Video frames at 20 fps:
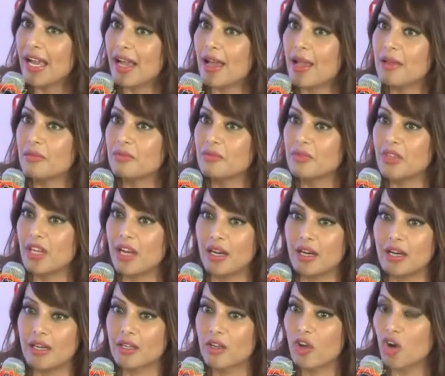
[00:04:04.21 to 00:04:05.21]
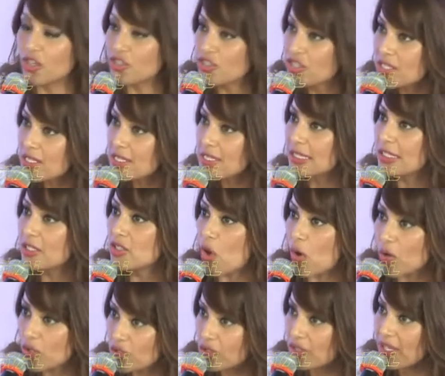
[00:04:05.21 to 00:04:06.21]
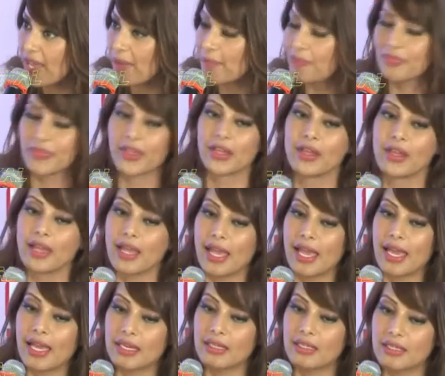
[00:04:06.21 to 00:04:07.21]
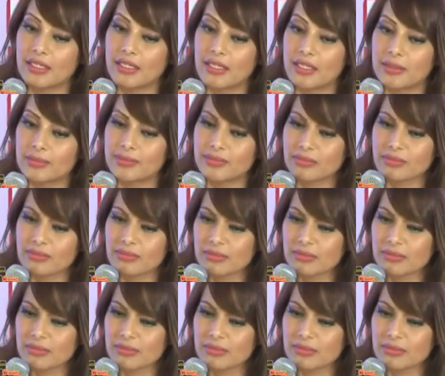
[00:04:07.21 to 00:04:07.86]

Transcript: I uh, consciously talk to them and um,